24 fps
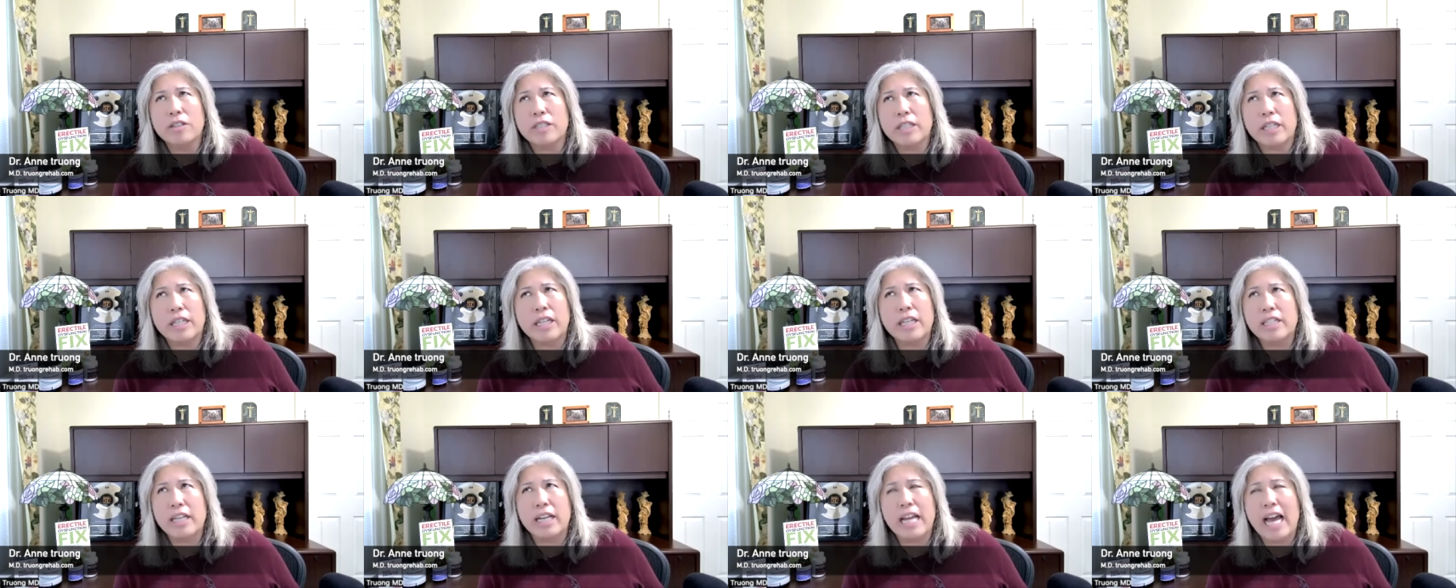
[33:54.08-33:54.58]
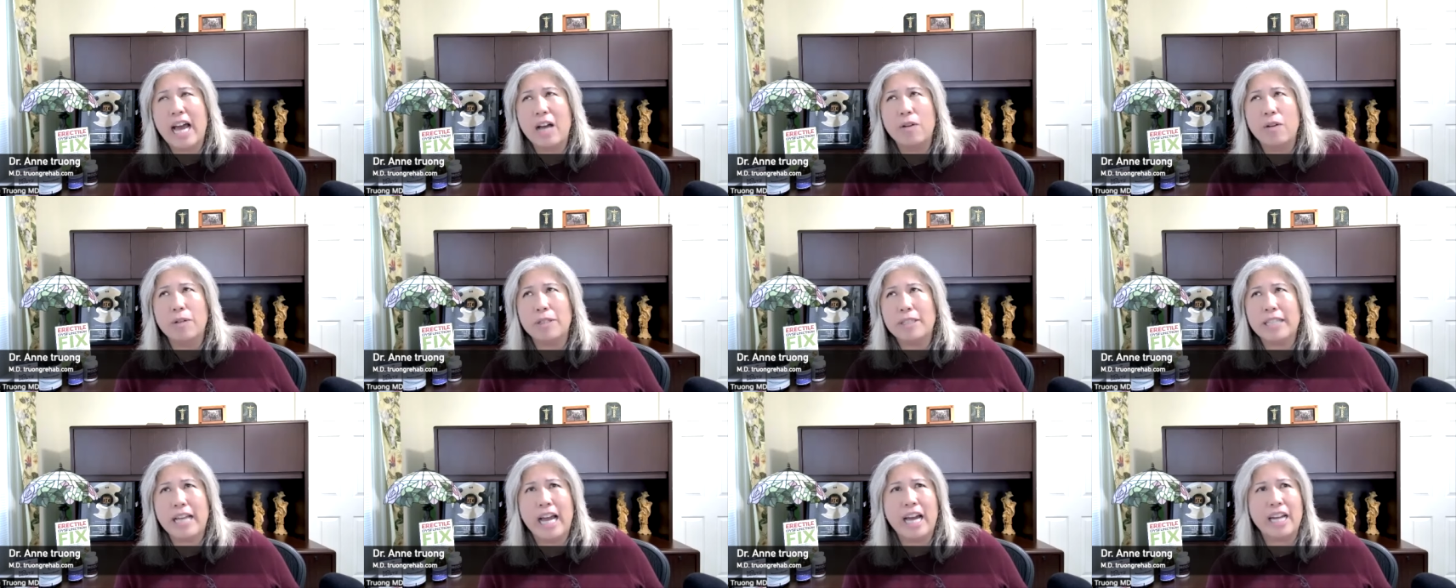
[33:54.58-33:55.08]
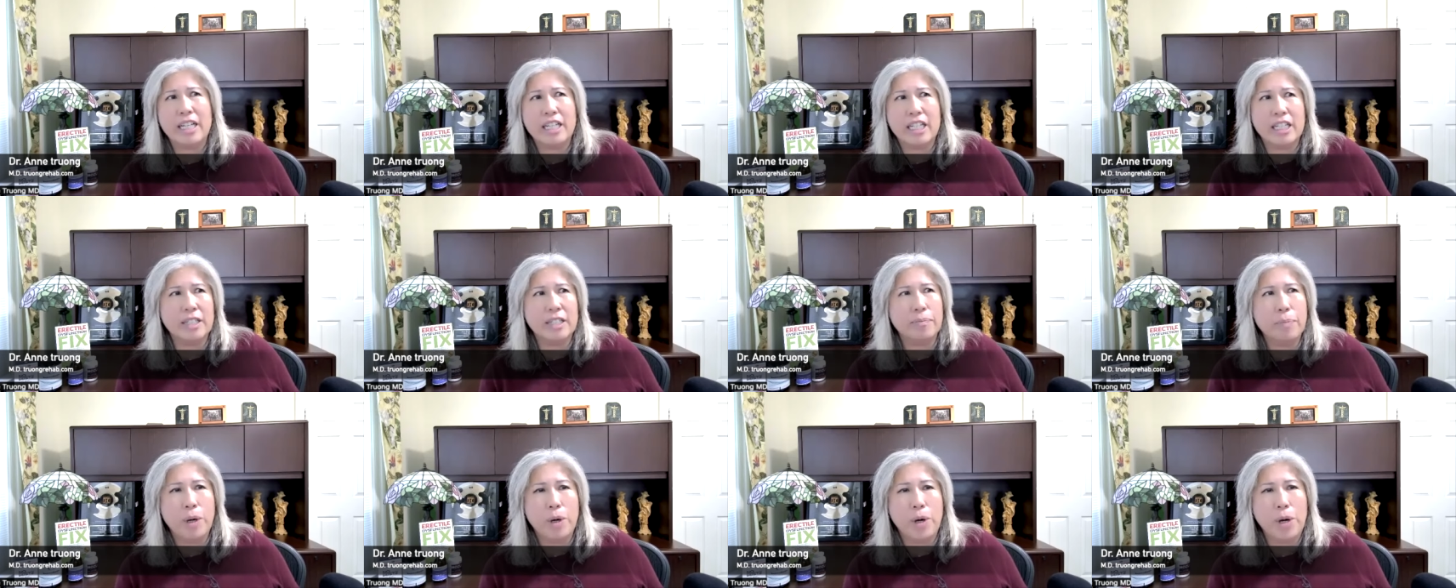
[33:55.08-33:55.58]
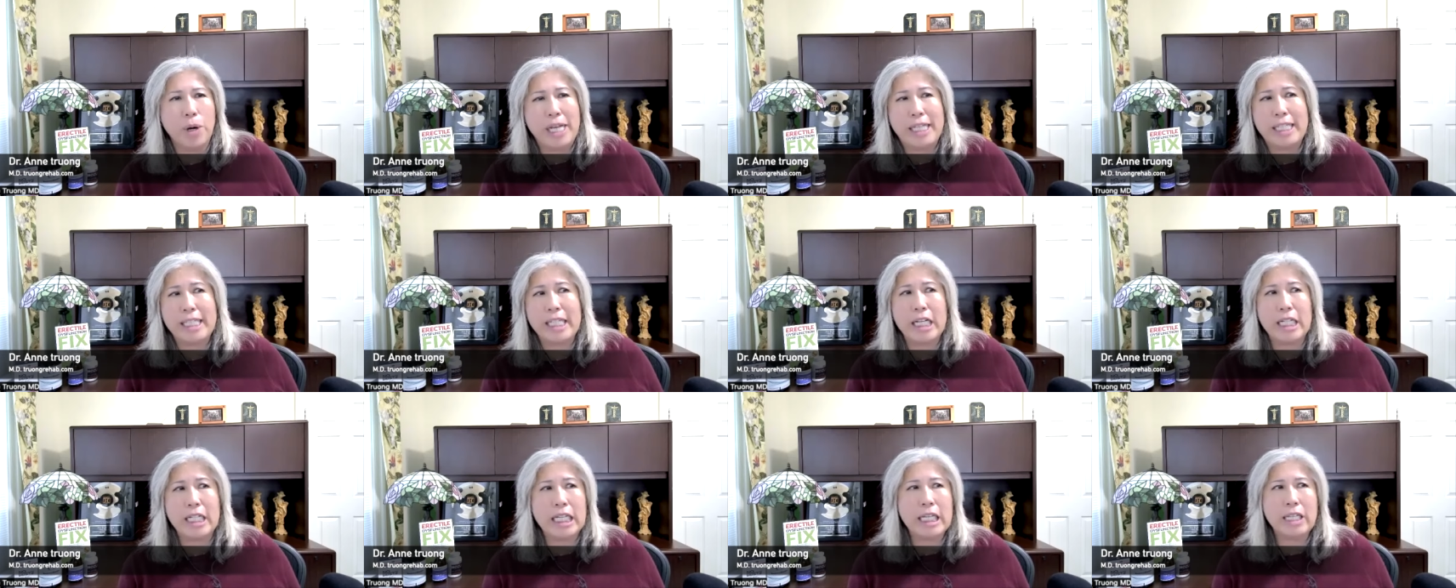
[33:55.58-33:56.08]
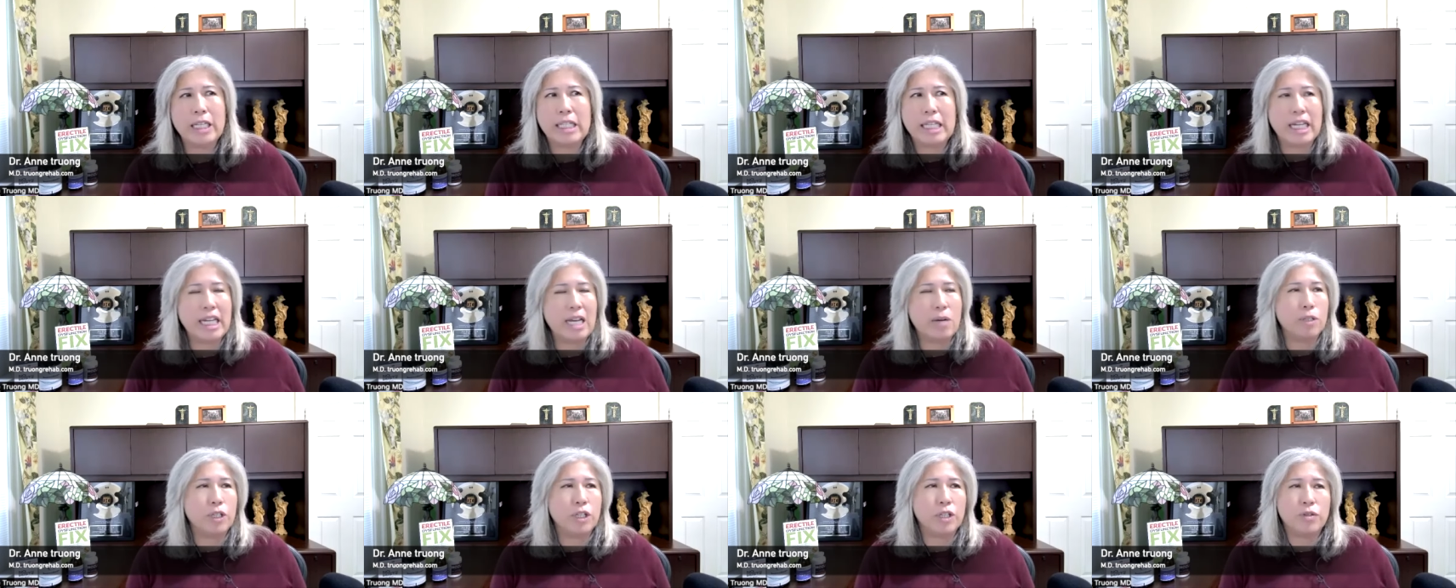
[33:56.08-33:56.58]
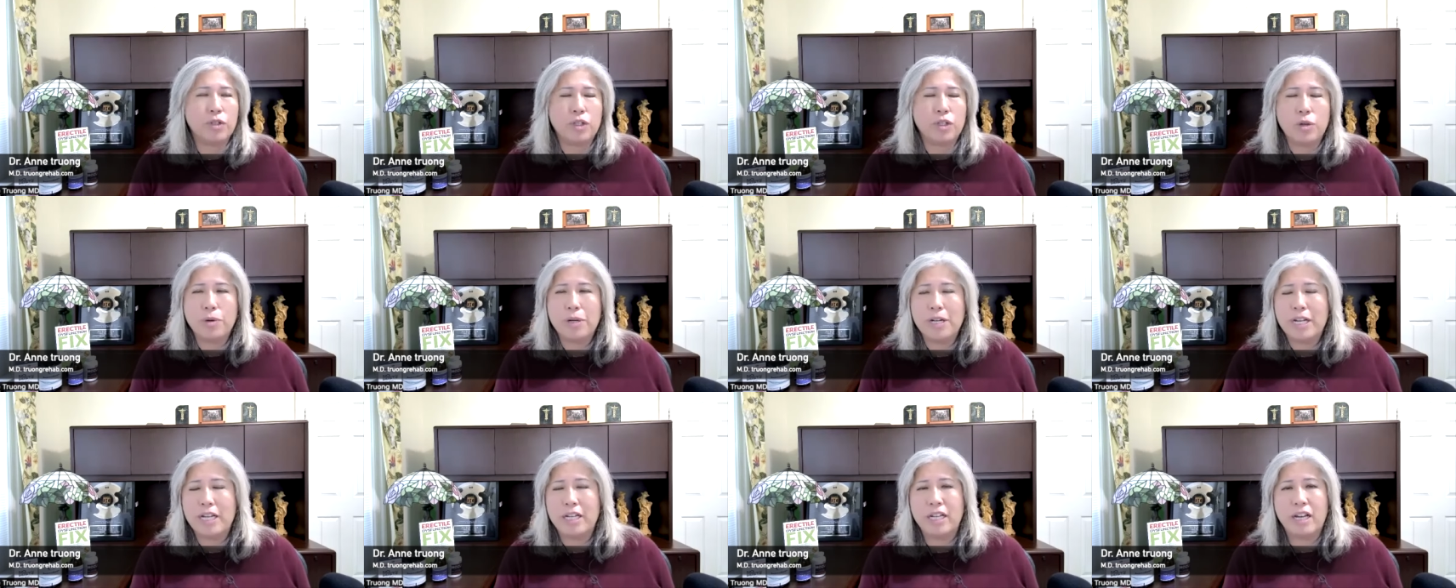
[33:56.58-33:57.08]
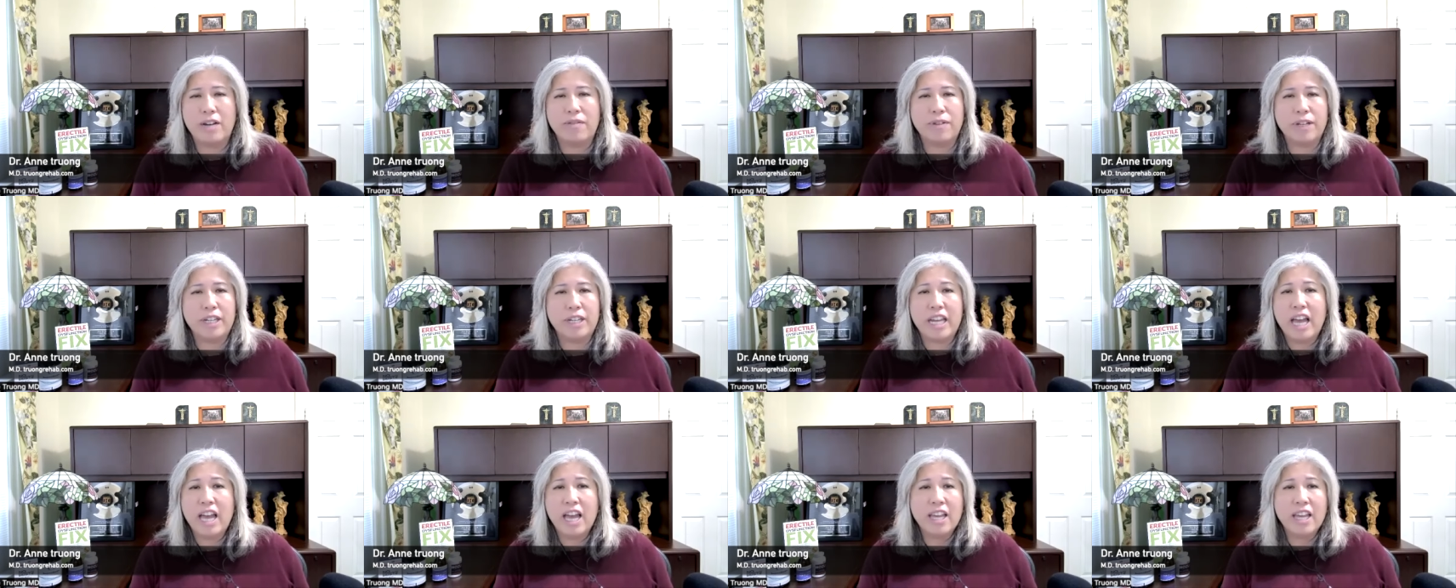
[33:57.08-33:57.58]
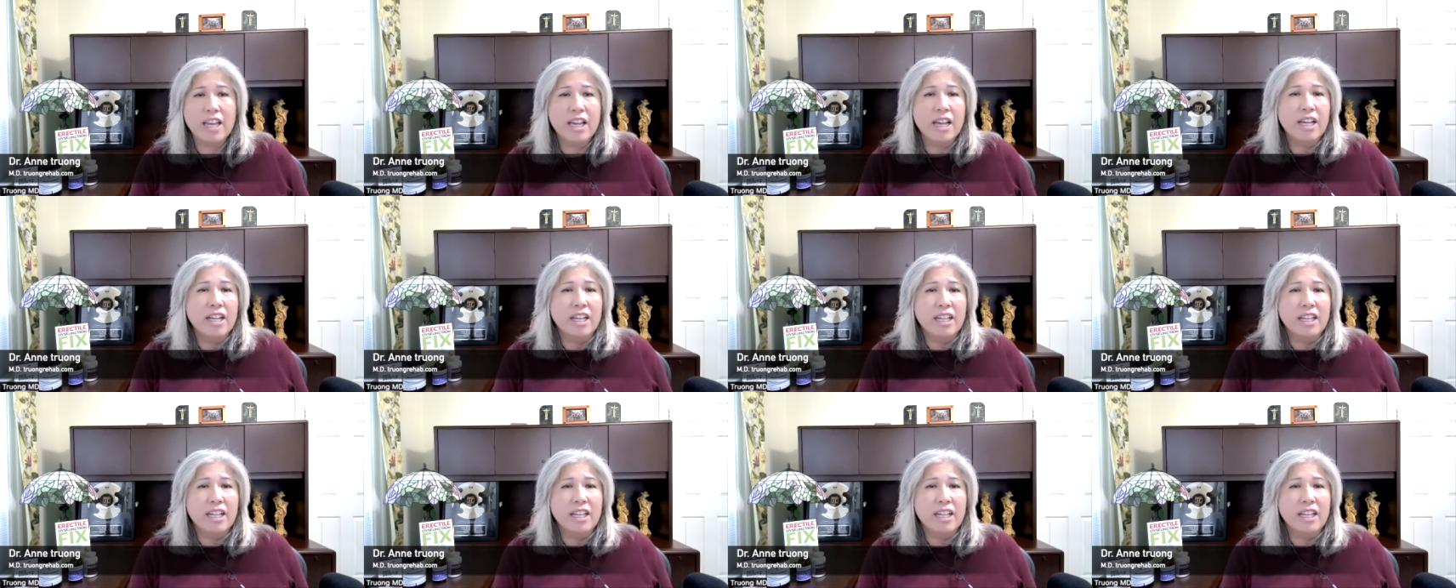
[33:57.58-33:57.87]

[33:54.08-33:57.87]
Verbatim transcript: he said I was not a good boy, so he said that was he doing it every day.